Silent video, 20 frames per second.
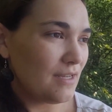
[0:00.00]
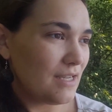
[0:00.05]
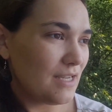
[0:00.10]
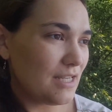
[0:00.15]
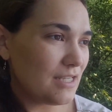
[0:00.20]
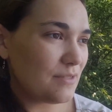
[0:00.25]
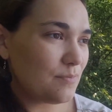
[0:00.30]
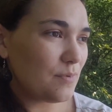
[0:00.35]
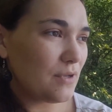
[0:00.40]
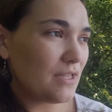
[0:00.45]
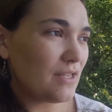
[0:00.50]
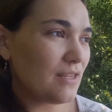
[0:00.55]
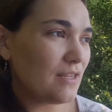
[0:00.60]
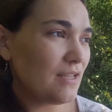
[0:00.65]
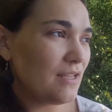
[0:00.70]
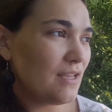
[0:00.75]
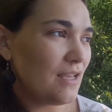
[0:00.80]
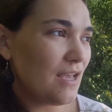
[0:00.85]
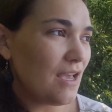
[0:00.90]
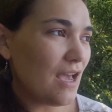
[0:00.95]
It's been
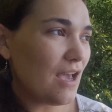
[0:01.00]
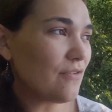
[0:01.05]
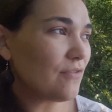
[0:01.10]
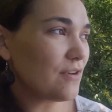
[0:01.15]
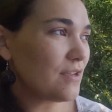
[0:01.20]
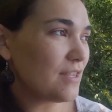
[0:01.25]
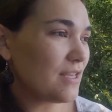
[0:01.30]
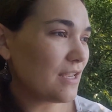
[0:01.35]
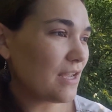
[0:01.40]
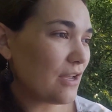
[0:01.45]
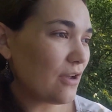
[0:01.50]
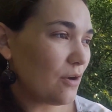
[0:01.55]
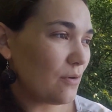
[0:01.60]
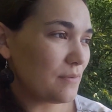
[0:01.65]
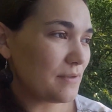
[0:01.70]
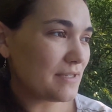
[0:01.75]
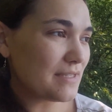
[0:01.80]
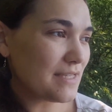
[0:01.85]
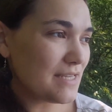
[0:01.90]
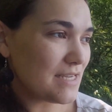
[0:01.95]
everything I
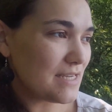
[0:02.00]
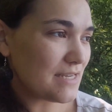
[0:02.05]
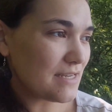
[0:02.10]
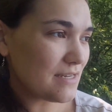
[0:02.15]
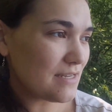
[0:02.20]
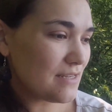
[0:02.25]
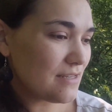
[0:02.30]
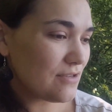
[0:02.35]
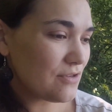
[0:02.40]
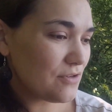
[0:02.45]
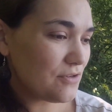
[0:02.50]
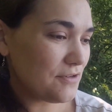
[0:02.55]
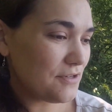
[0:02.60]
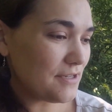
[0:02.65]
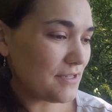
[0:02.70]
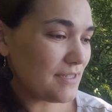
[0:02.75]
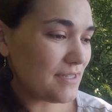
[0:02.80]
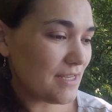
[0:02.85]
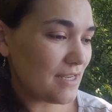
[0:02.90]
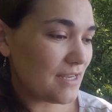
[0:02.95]
always need to
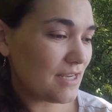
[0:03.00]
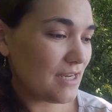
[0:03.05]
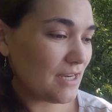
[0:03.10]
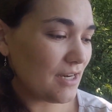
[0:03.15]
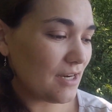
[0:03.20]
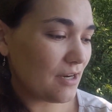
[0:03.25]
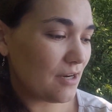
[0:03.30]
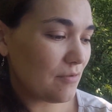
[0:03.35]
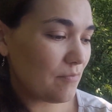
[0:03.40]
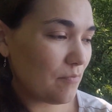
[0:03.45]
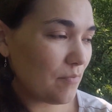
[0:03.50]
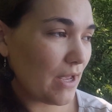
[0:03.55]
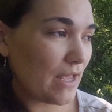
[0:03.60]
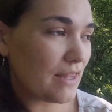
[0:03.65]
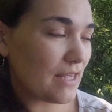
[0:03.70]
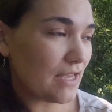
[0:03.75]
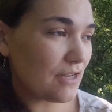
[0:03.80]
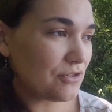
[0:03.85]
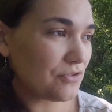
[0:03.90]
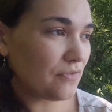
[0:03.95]
just sit here by
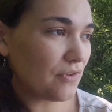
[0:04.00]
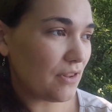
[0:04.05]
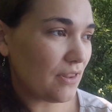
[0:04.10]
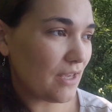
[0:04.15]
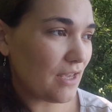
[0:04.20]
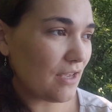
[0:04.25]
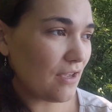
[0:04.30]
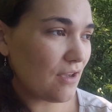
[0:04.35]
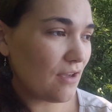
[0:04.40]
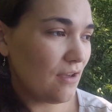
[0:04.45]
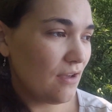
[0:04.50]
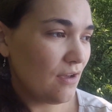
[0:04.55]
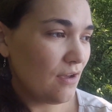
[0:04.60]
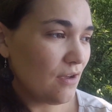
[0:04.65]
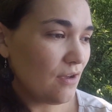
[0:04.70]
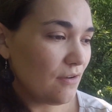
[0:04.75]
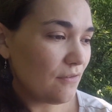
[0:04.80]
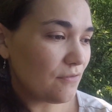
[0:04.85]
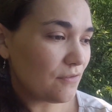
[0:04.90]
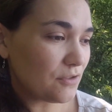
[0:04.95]
the edge of the lake
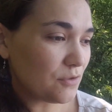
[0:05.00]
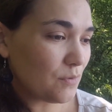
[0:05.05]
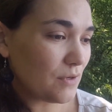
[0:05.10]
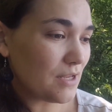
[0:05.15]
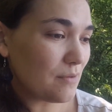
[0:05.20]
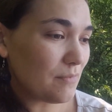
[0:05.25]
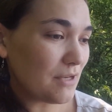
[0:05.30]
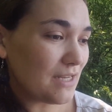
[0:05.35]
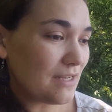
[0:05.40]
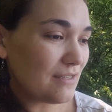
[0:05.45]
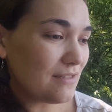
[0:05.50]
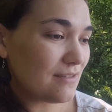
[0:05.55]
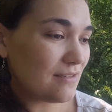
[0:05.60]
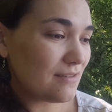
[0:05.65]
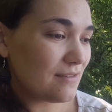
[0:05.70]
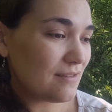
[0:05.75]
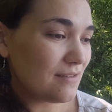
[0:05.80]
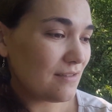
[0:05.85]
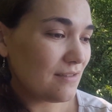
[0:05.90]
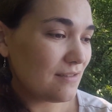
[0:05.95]
for 20
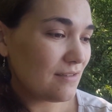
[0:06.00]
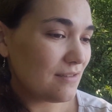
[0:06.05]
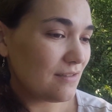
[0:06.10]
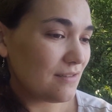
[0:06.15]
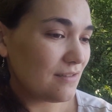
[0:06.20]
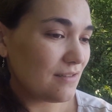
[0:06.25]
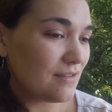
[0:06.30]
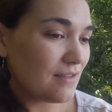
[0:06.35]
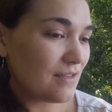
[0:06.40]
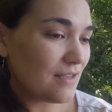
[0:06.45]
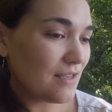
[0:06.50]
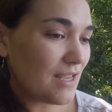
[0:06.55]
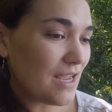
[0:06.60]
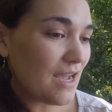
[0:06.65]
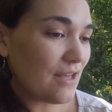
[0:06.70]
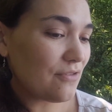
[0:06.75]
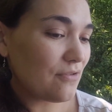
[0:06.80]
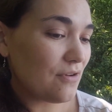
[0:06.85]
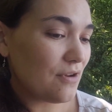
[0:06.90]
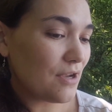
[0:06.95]
minutes
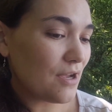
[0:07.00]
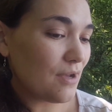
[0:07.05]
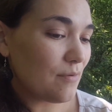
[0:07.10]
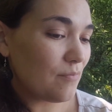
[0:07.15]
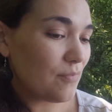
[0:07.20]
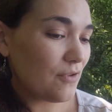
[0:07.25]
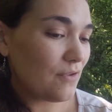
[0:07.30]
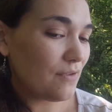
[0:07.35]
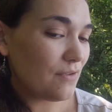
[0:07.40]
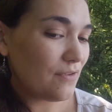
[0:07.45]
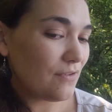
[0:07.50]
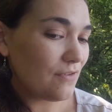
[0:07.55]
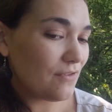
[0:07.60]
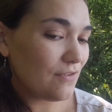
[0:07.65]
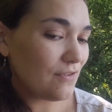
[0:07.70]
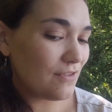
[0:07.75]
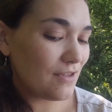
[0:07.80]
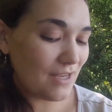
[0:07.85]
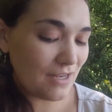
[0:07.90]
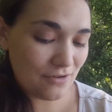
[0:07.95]
gathering up
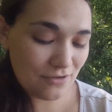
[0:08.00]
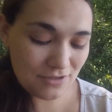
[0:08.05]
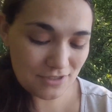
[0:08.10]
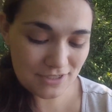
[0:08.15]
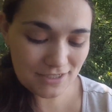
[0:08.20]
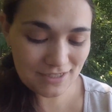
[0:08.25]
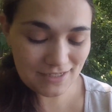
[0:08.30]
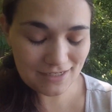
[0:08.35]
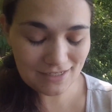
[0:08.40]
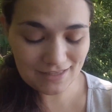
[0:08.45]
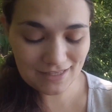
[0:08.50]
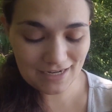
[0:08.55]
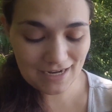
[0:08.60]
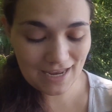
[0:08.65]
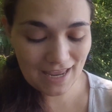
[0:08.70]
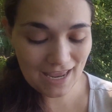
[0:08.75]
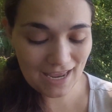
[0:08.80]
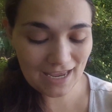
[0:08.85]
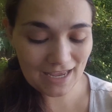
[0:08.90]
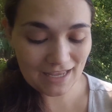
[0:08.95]
the energy that I
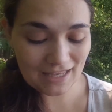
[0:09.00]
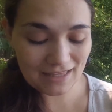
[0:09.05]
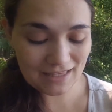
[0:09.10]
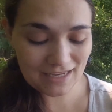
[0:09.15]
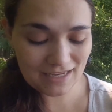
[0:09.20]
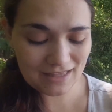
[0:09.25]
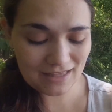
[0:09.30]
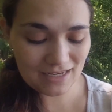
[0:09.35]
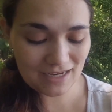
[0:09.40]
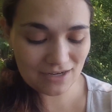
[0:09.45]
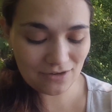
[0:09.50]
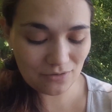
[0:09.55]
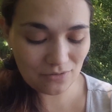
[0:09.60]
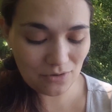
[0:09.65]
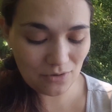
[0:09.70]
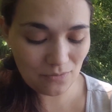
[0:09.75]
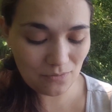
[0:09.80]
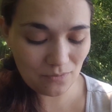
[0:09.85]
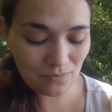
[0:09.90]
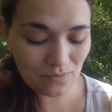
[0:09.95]
can, and I don't
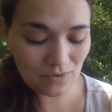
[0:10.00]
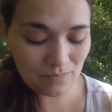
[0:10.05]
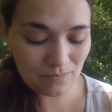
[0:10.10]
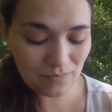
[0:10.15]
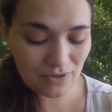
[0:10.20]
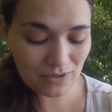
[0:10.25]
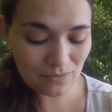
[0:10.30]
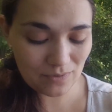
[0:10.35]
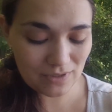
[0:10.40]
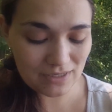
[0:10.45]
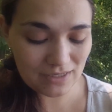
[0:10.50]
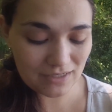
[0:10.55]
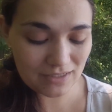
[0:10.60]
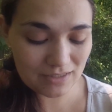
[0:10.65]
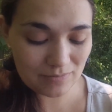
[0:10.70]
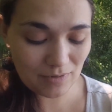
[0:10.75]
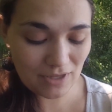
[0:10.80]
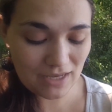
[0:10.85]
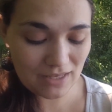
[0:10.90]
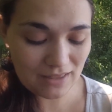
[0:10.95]
know what better way to
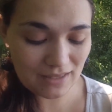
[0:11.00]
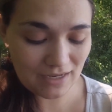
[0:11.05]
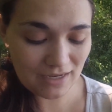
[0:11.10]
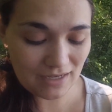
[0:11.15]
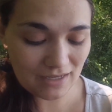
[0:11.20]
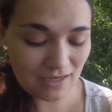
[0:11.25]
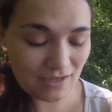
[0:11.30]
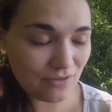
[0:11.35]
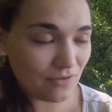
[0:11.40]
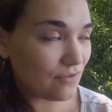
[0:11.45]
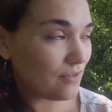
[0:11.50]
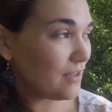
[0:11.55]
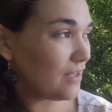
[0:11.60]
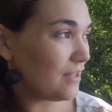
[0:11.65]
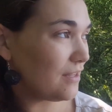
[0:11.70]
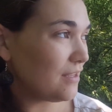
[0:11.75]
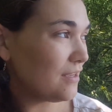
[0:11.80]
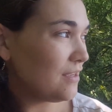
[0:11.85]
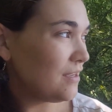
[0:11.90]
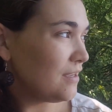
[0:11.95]
explain that other
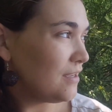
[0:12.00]
than